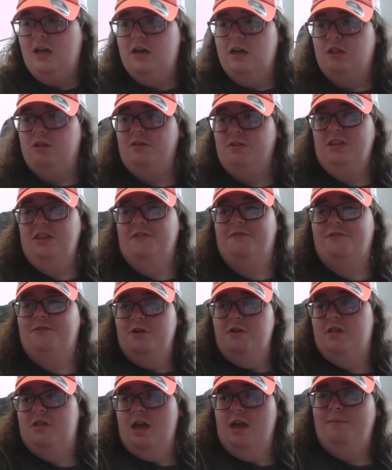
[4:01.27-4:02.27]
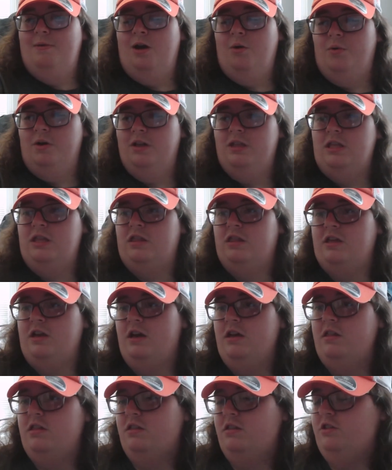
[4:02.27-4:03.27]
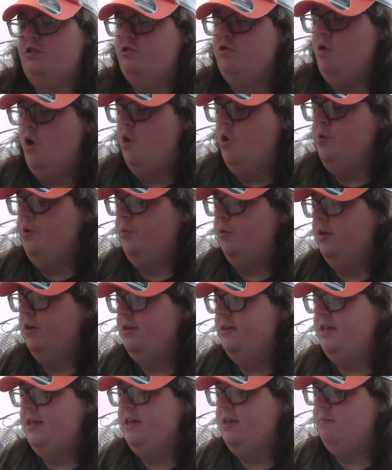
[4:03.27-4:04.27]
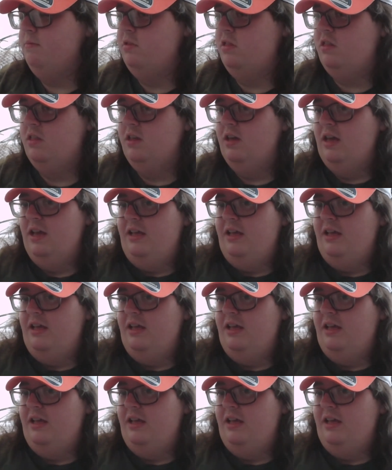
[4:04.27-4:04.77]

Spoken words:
So I think the first game I want to discuss, 2 0-1 teams,